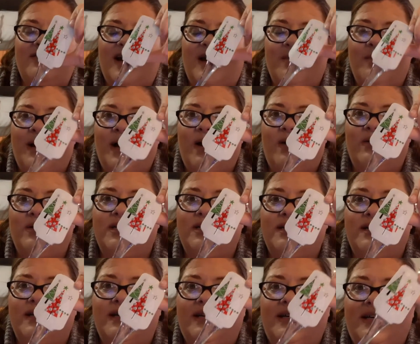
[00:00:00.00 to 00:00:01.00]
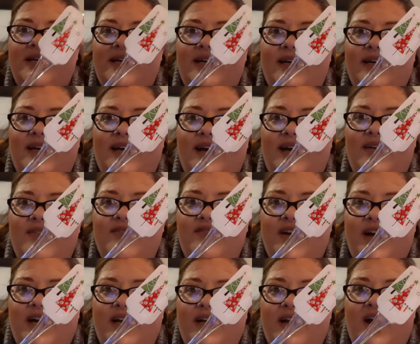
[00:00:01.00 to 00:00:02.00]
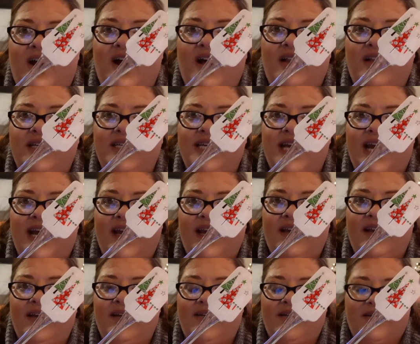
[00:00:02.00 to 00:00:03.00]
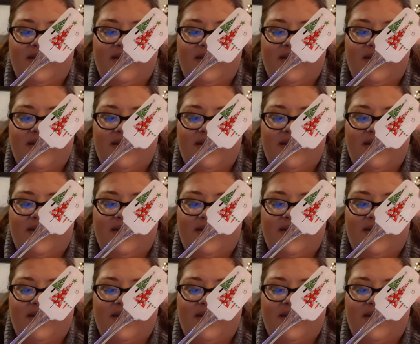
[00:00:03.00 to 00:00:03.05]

how about a fun holiday